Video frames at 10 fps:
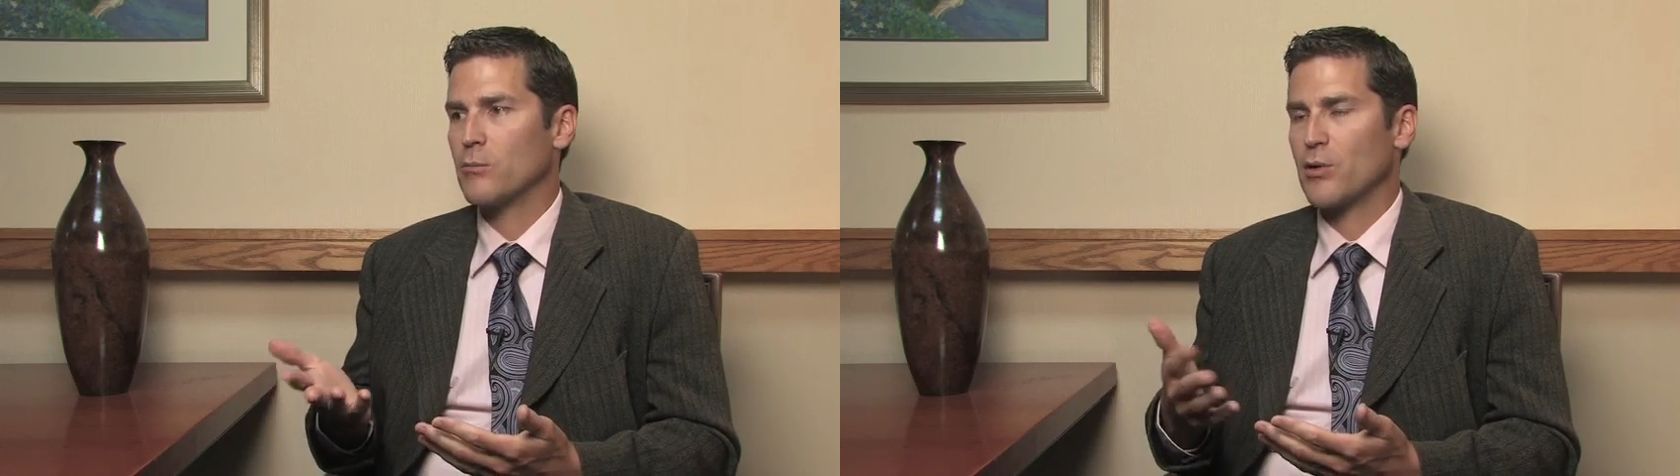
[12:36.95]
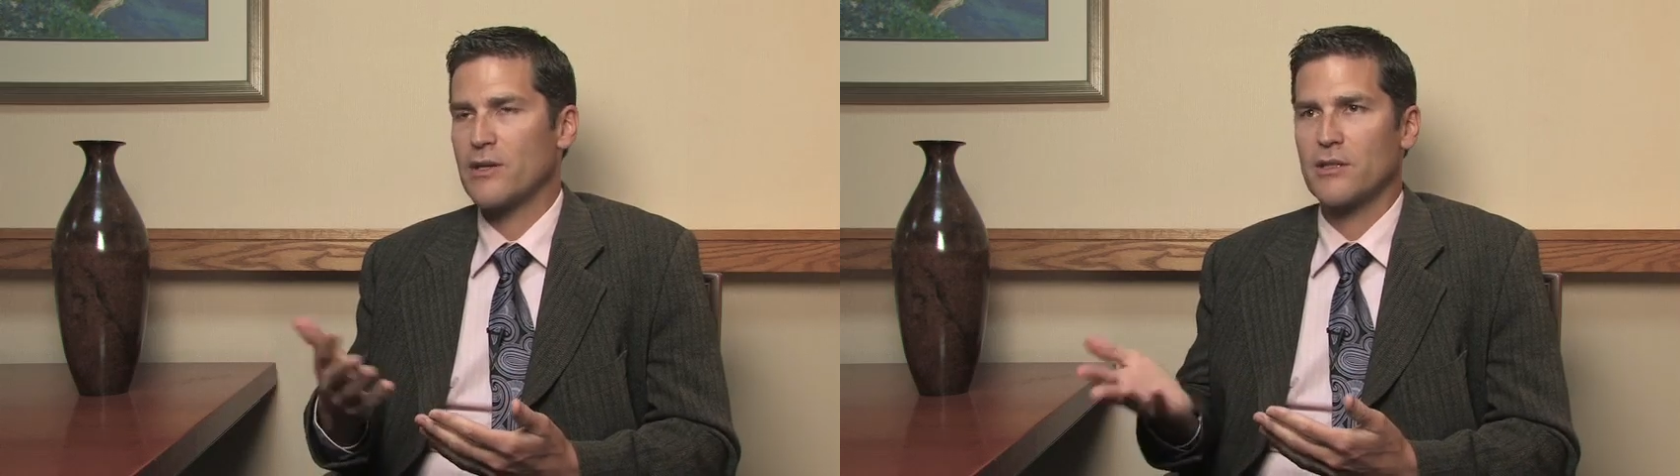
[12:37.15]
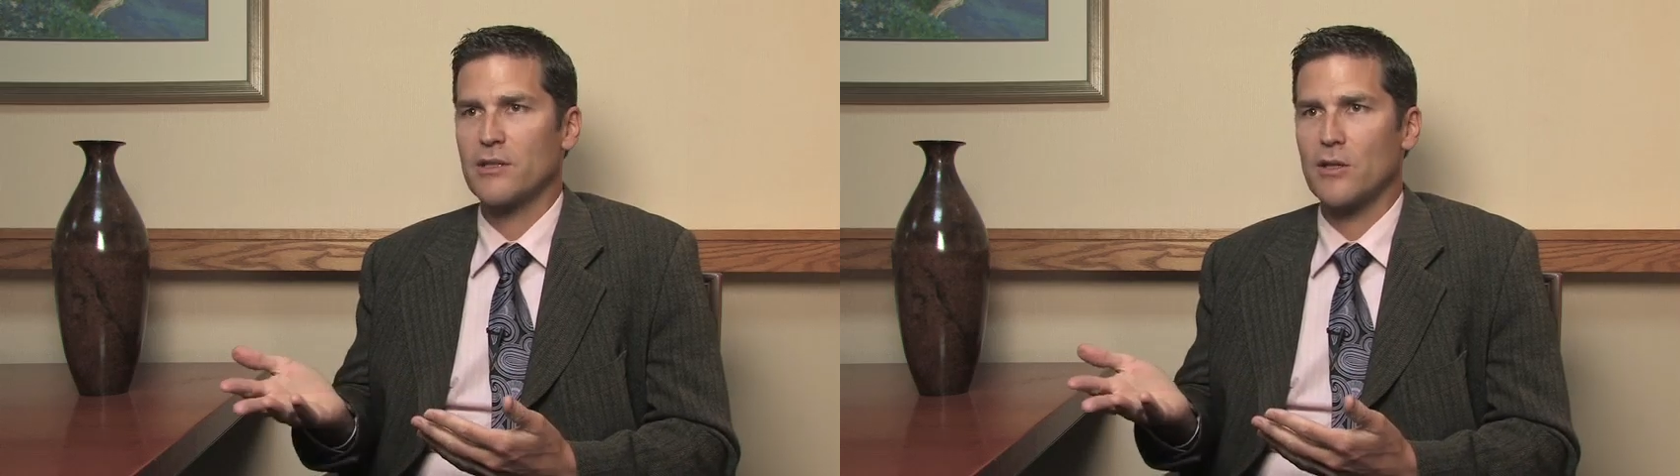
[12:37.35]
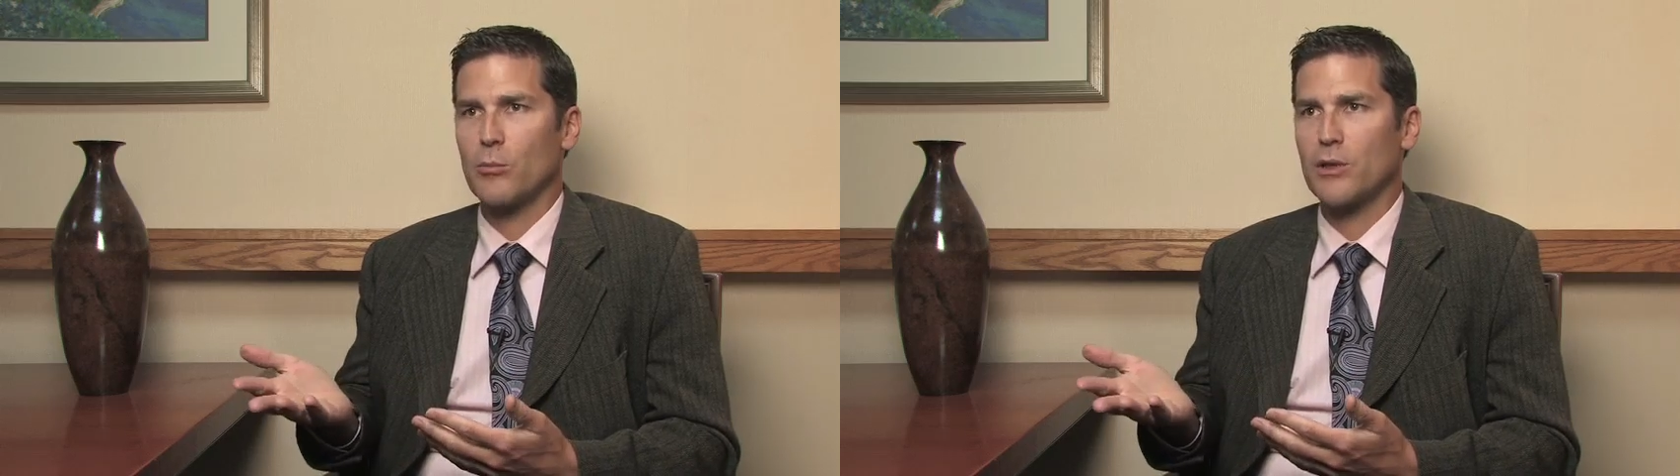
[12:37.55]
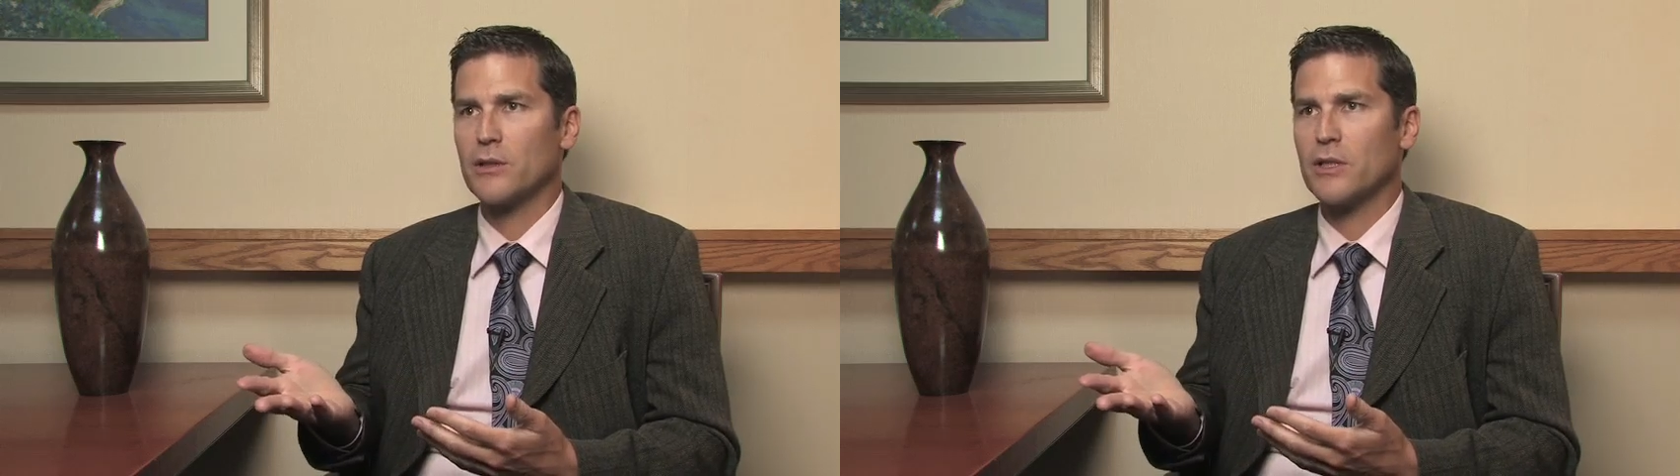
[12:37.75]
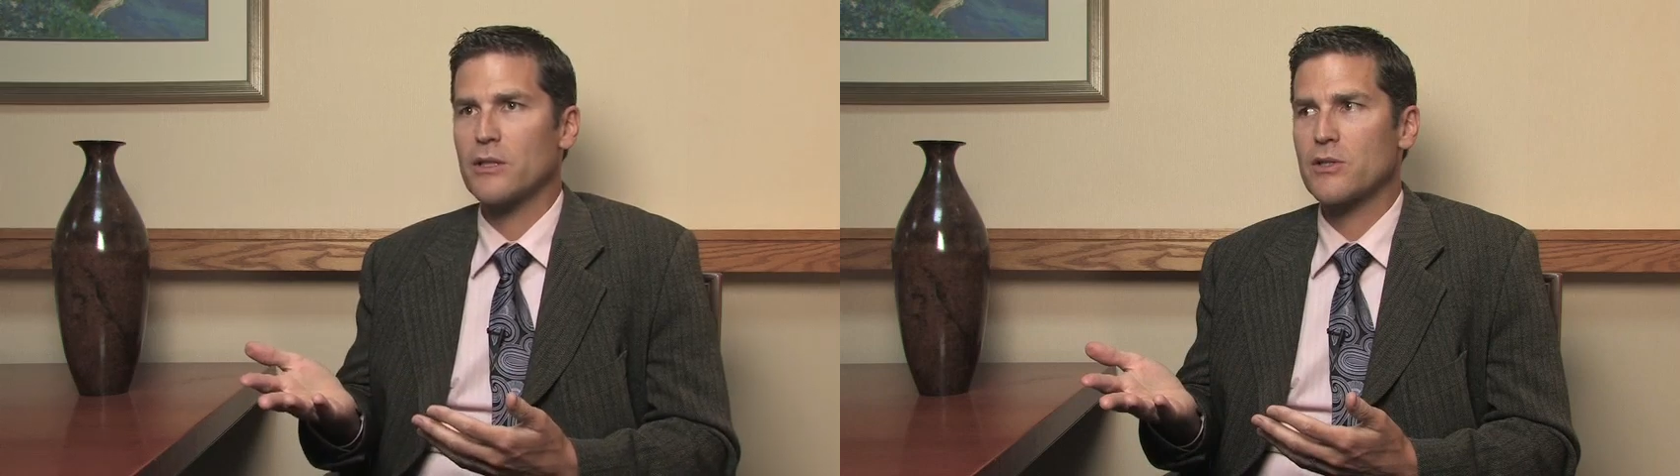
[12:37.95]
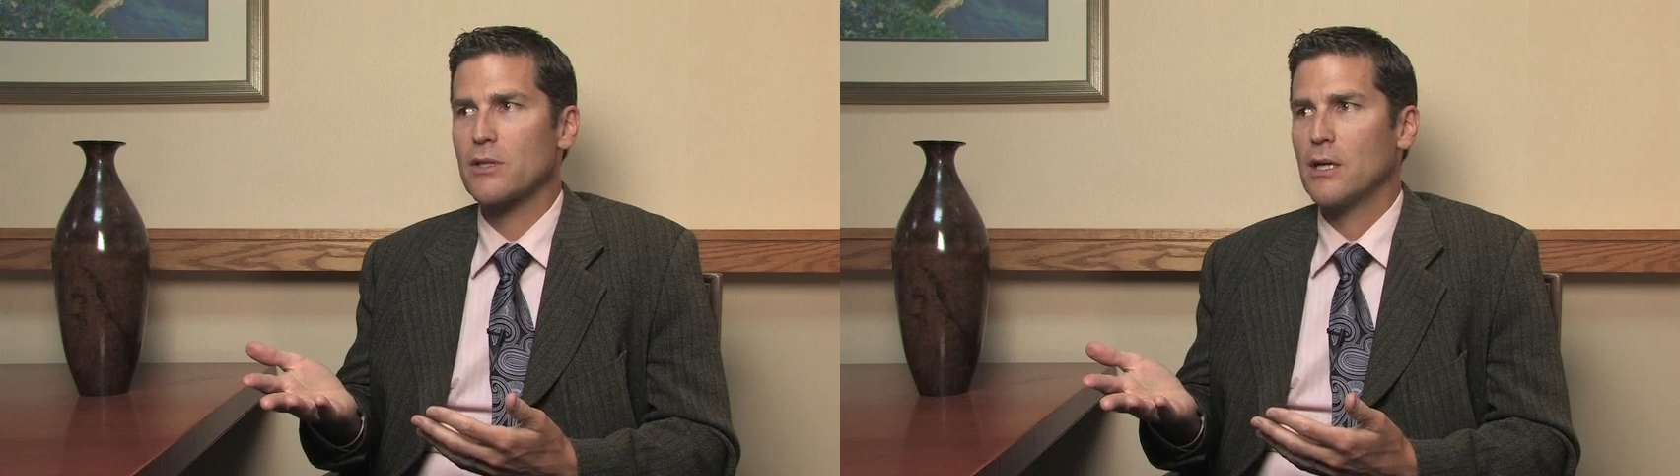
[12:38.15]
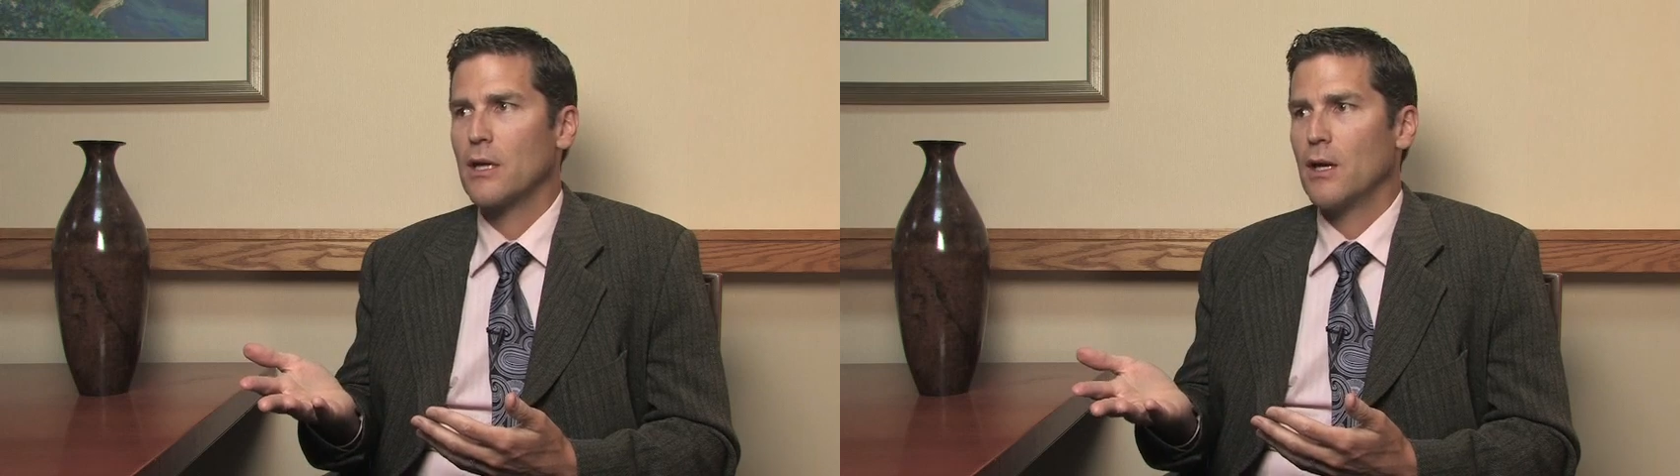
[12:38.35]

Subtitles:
present in the buildings.